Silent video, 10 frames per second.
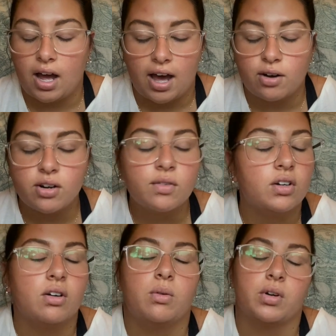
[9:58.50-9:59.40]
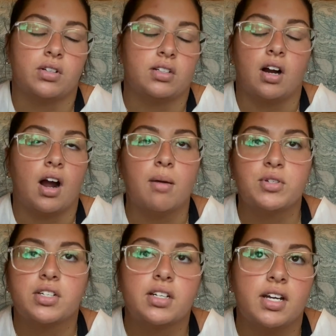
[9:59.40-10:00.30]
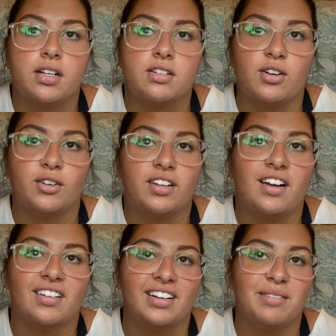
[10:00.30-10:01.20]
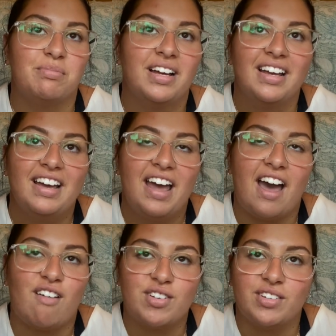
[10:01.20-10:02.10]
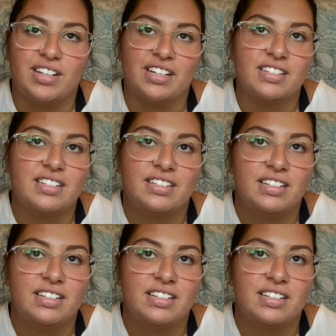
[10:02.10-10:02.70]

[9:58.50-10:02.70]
I don't even know where to start. I'm just gonna insert the clip after this.